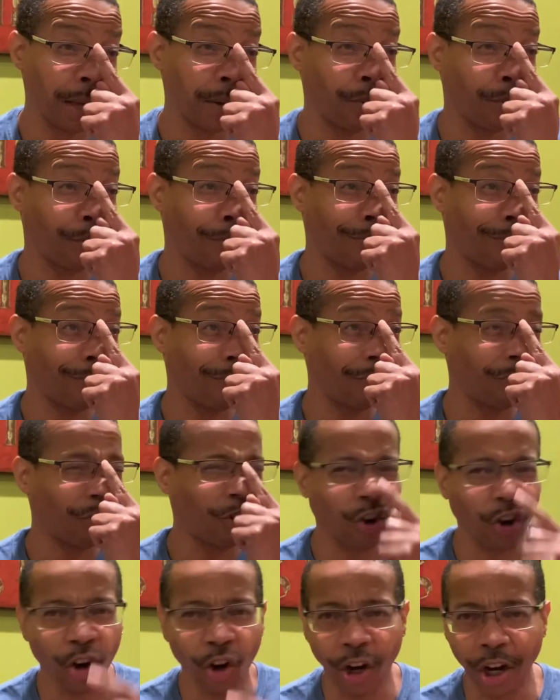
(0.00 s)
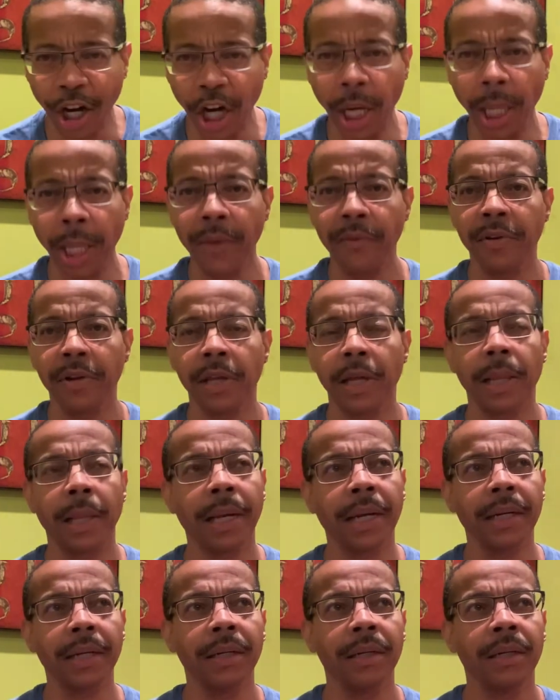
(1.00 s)
really, really
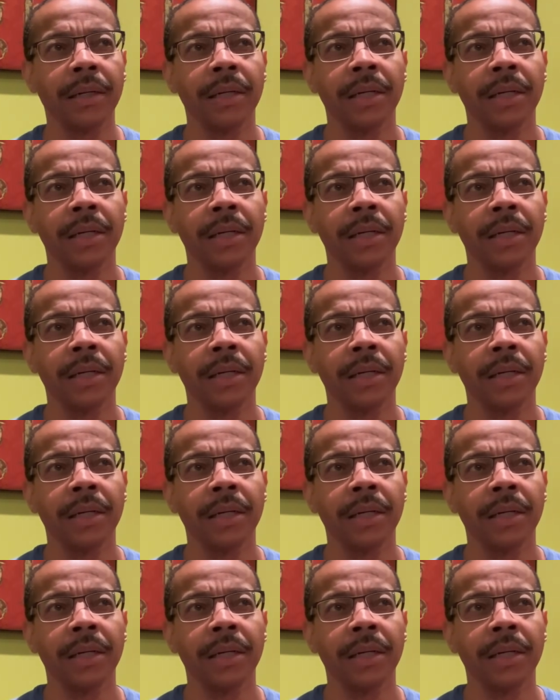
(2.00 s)
like,